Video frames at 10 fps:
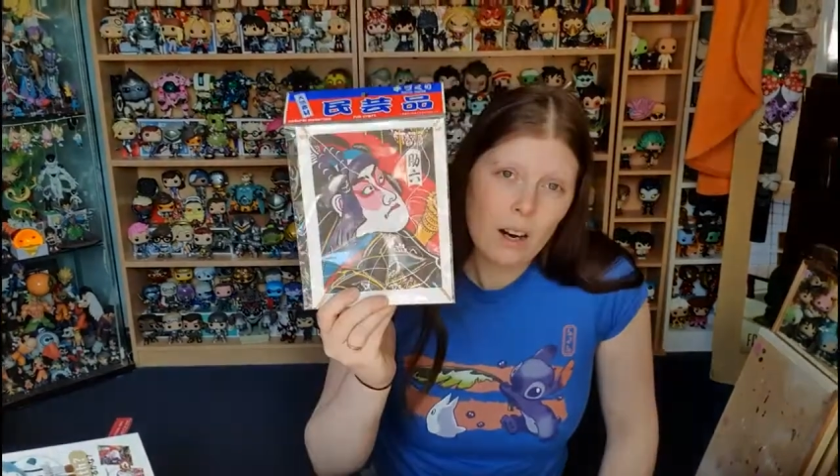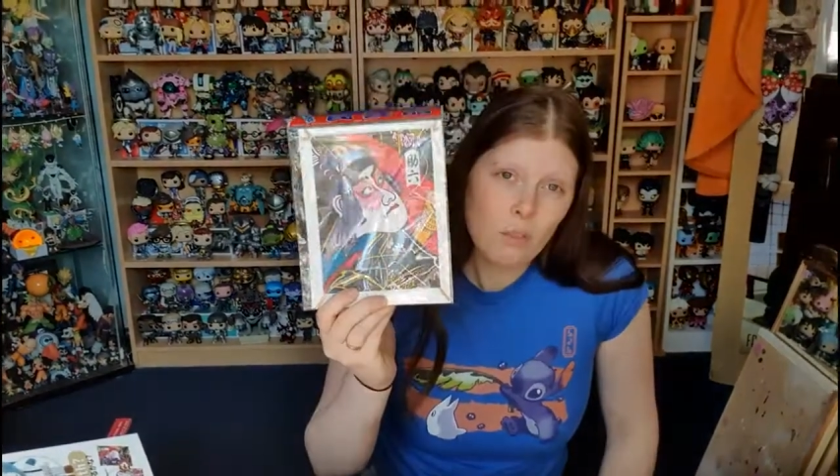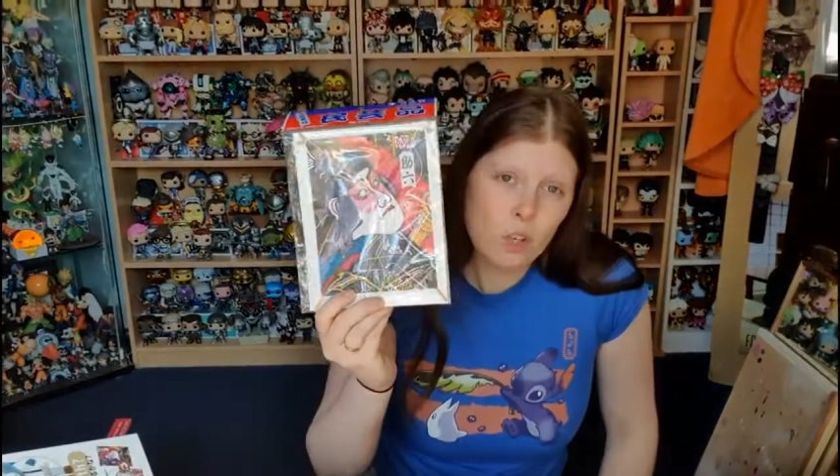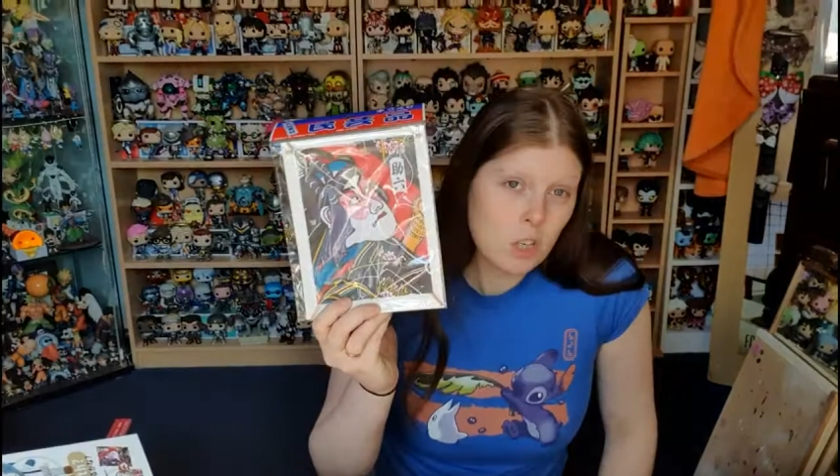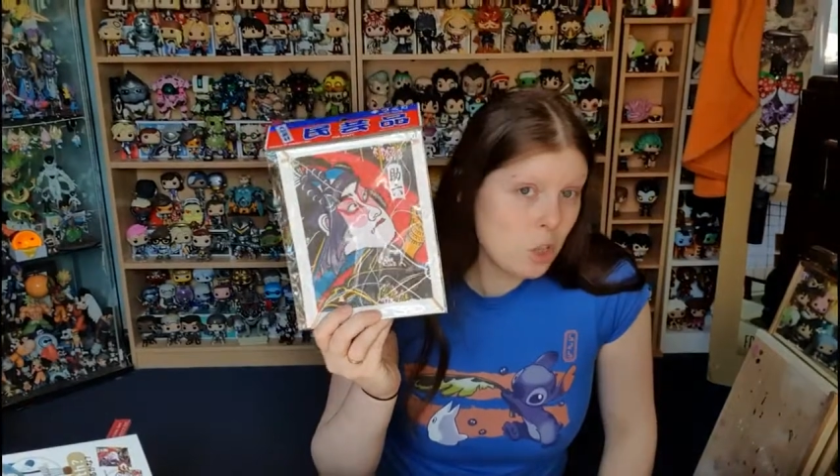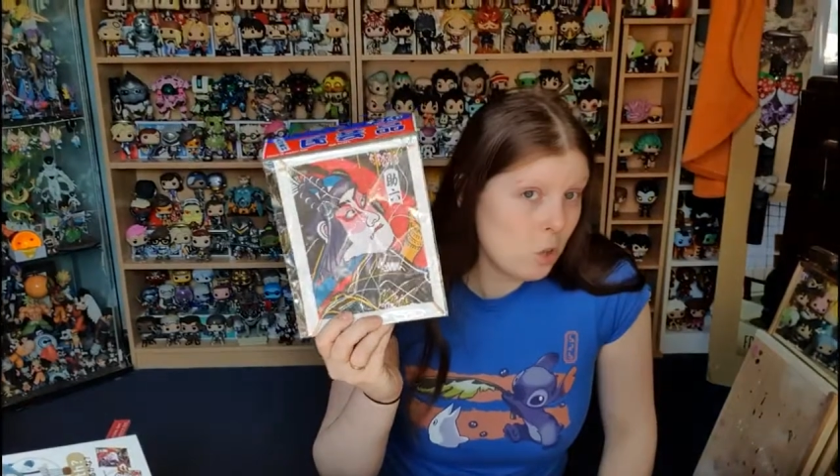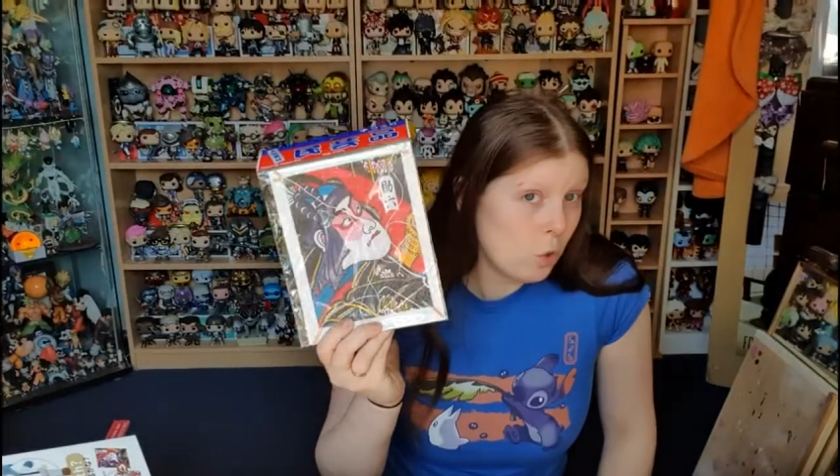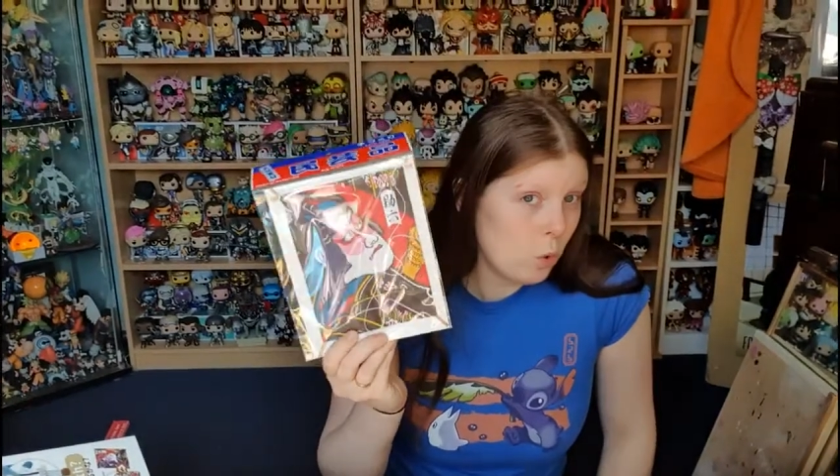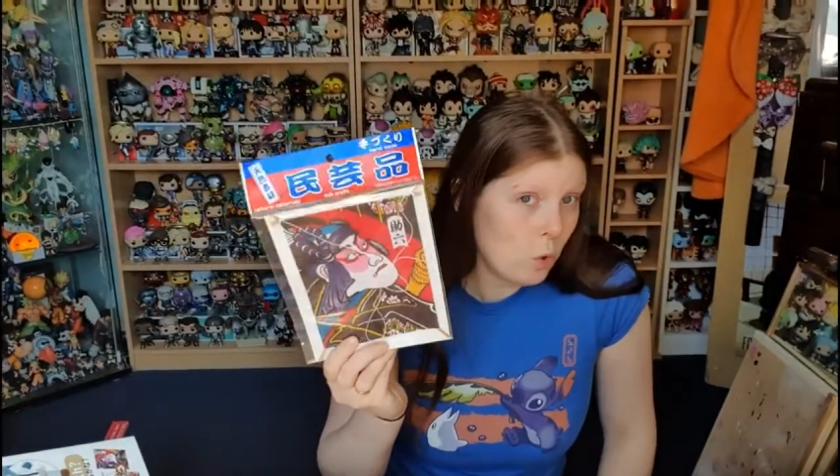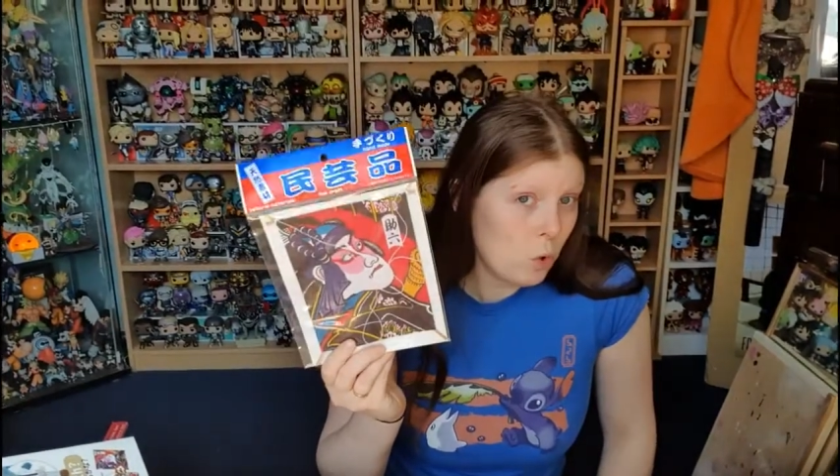
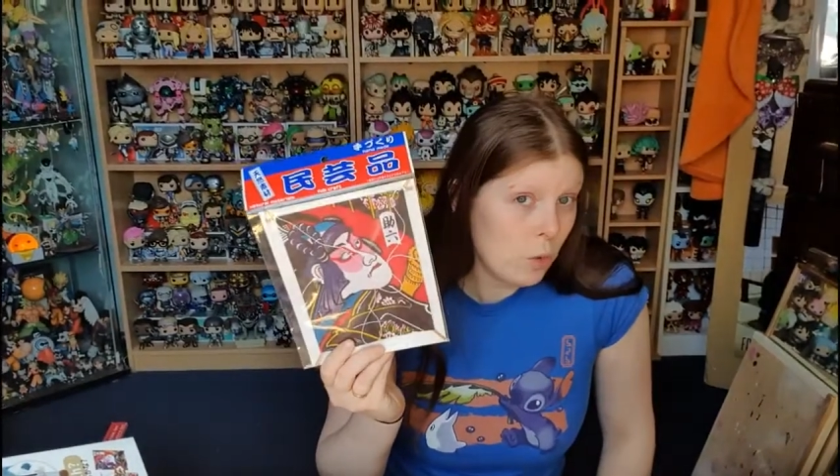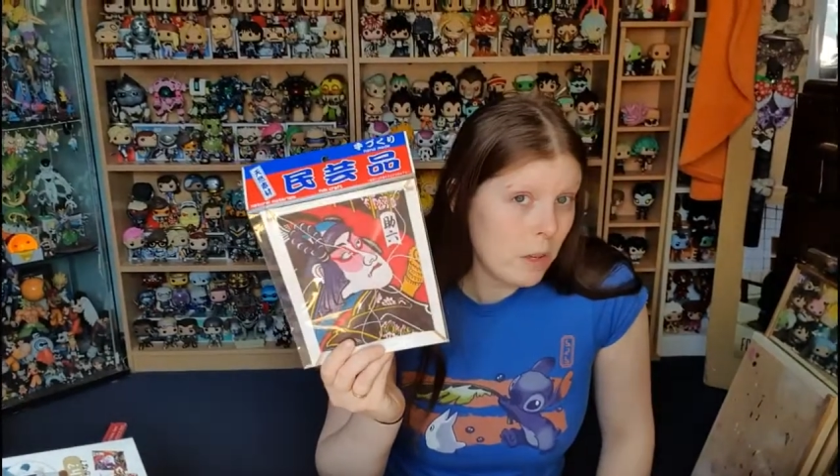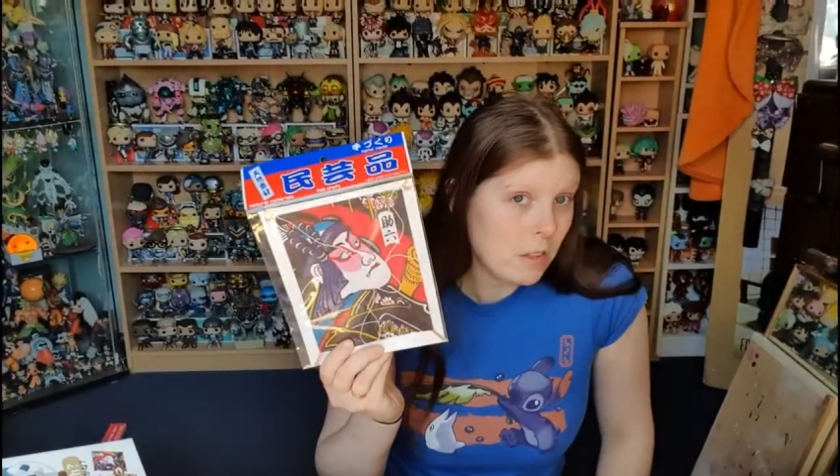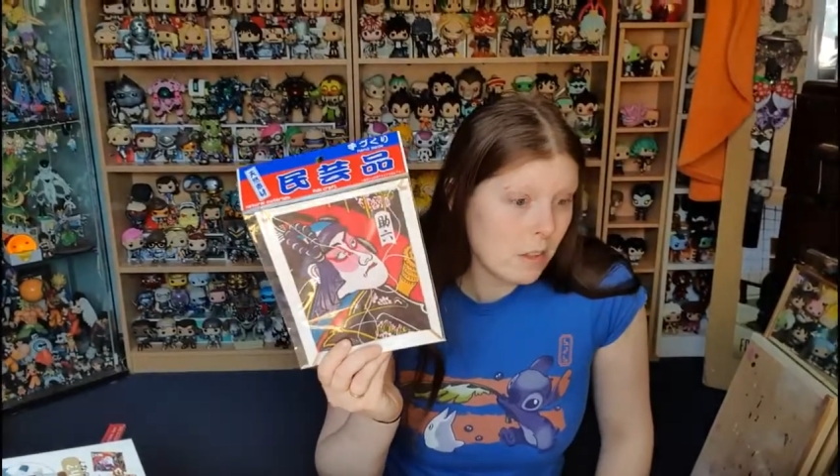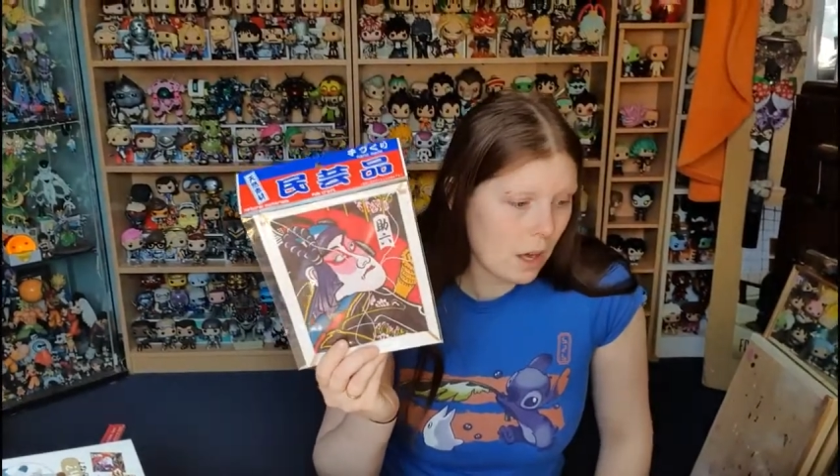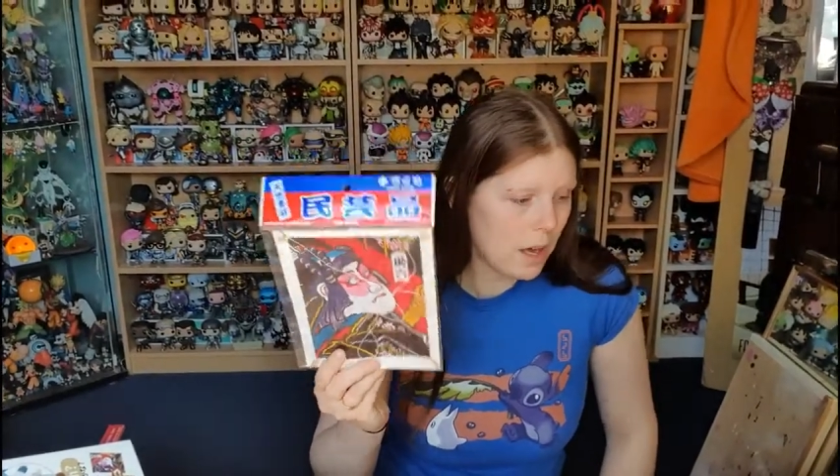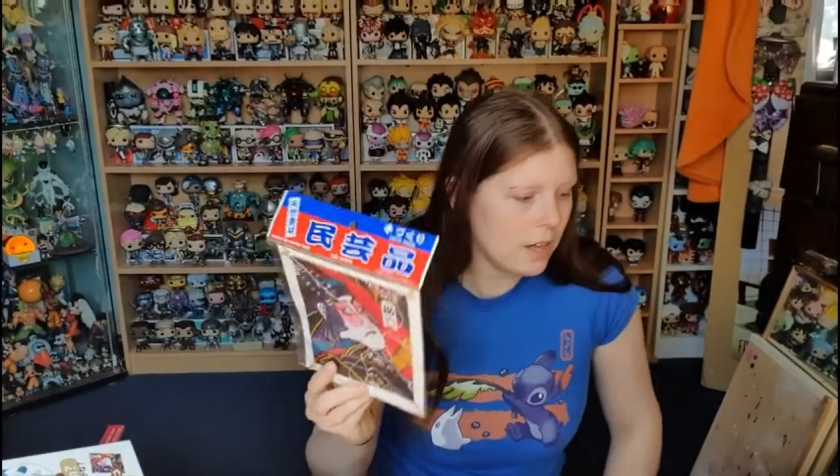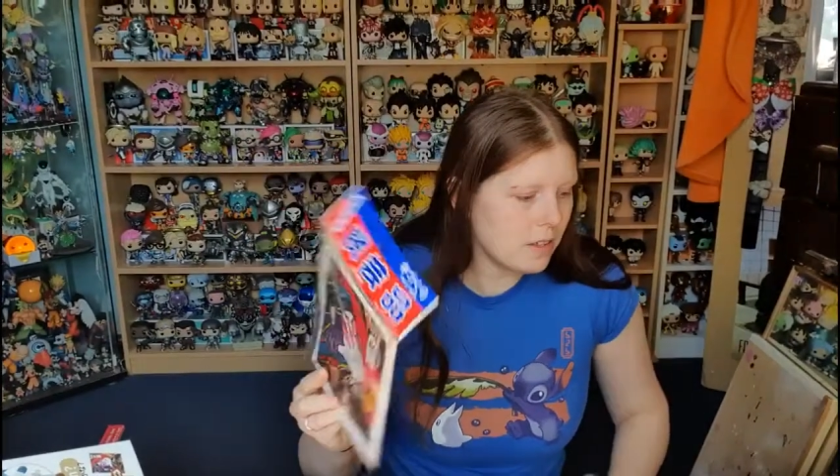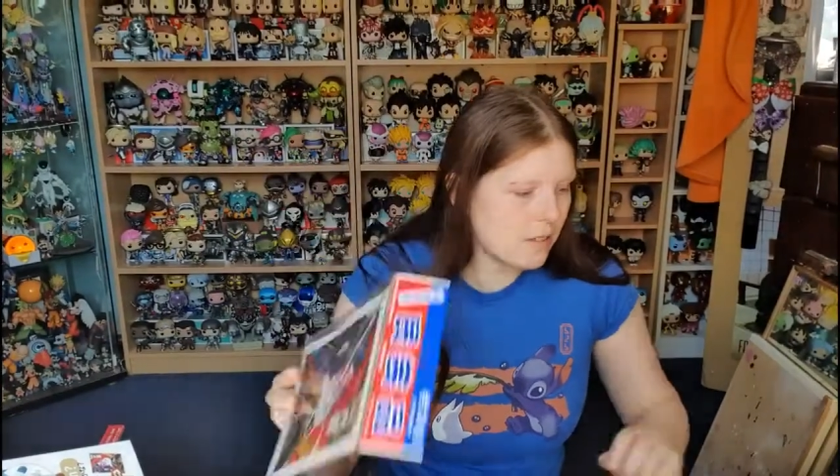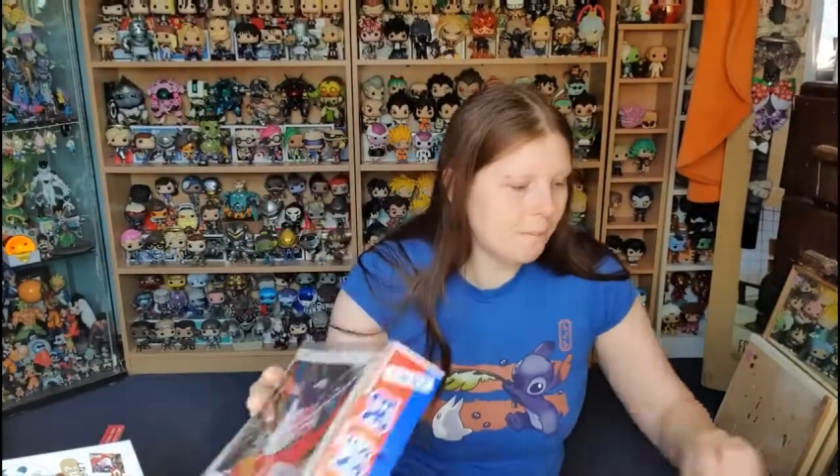traditional New Year's
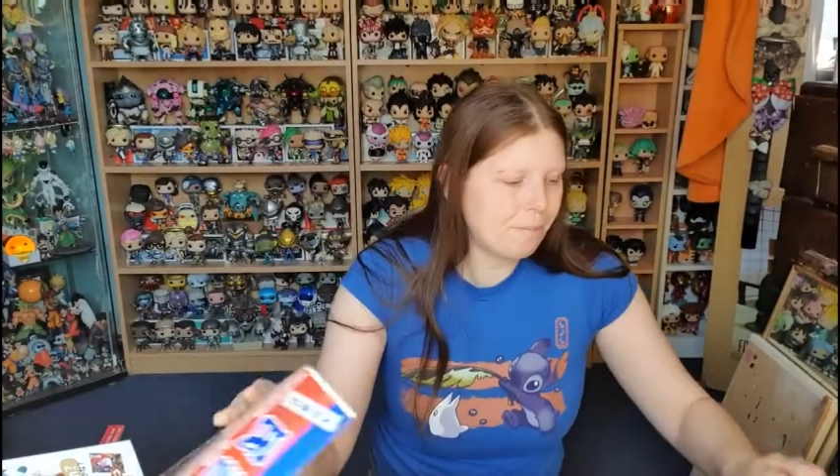kite.